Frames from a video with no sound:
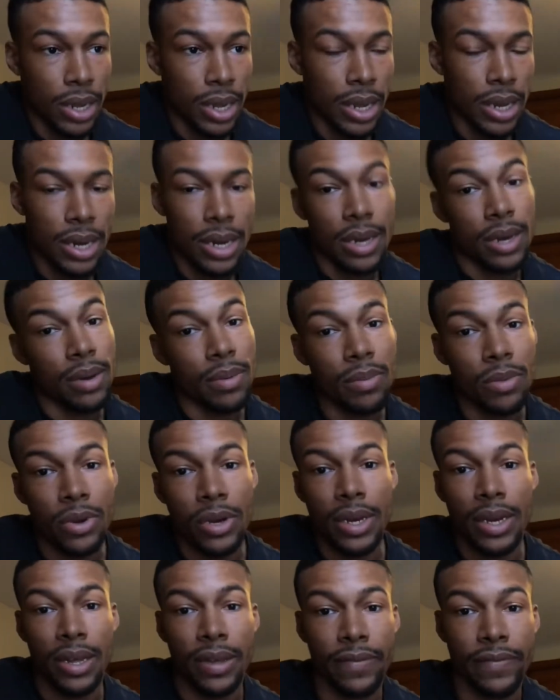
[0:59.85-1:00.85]
and in the
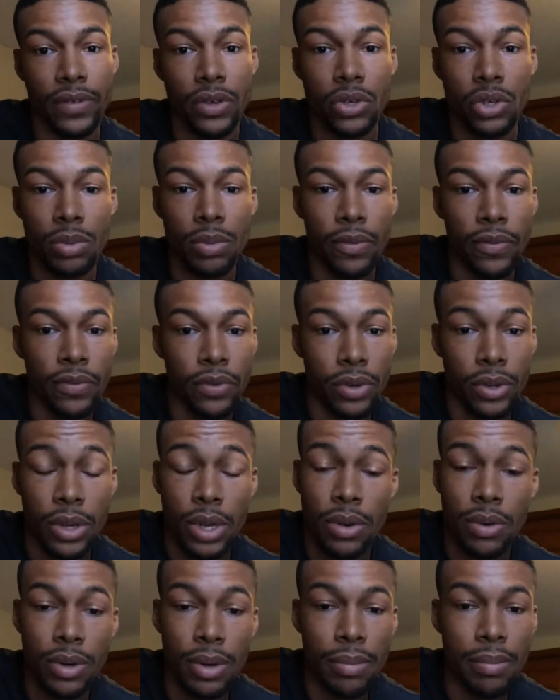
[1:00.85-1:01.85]
morning they feed you before you
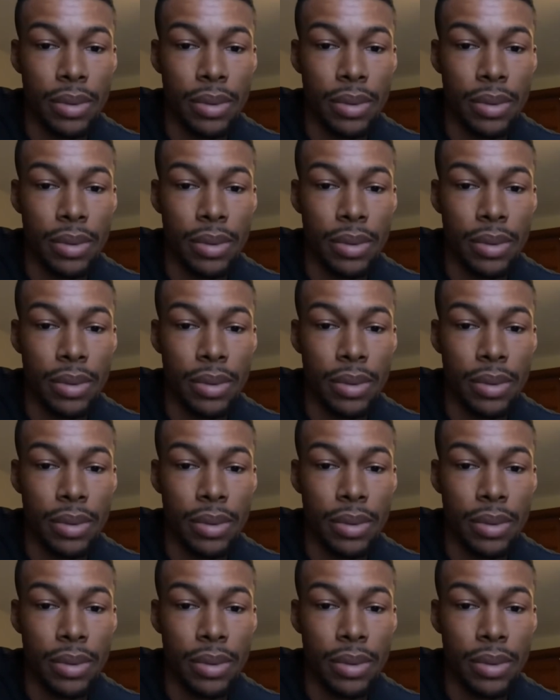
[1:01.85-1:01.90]
get on the